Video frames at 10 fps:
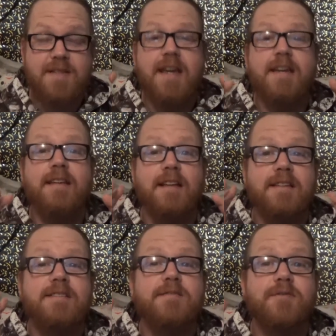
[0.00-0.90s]
saying that
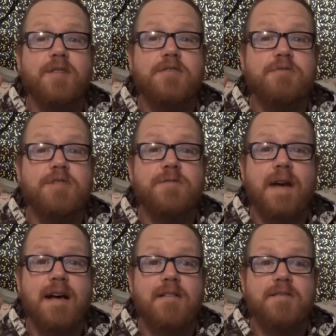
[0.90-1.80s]
this footage was
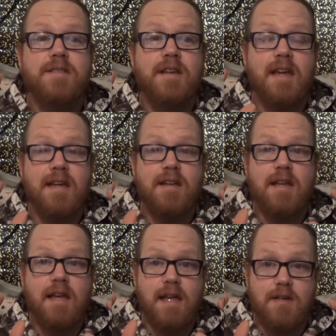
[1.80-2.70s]
found
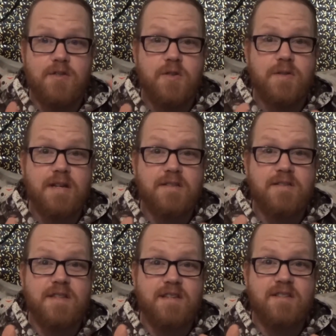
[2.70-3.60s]
in
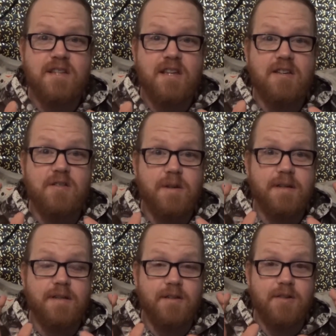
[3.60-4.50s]
2016
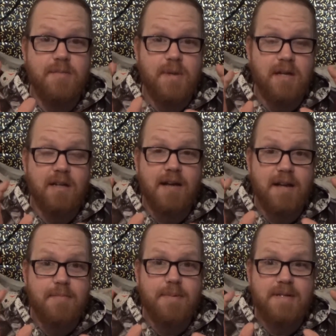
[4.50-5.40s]
during the creepy
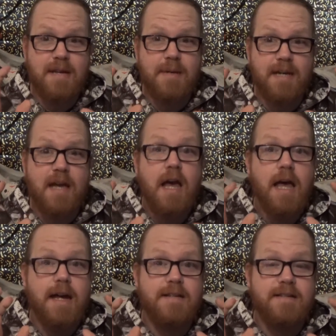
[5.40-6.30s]
clown epidemic.
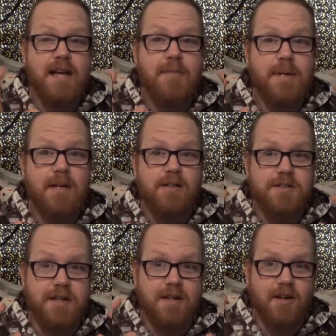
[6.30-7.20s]
It has not been
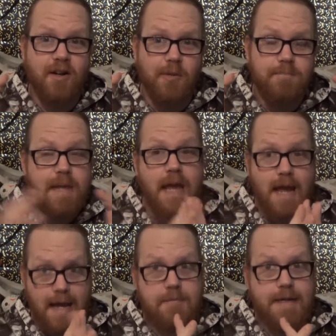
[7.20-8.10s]
altered at all.
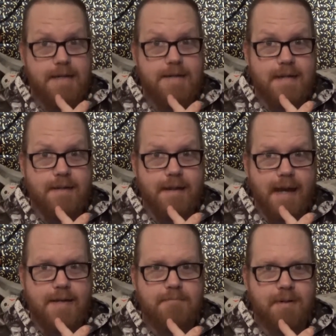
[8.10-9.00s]
And we can tell
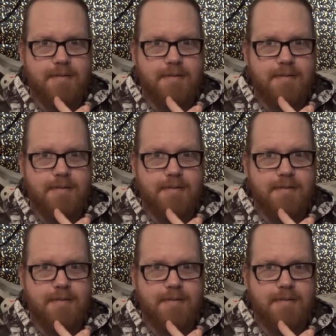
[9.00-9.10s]
that.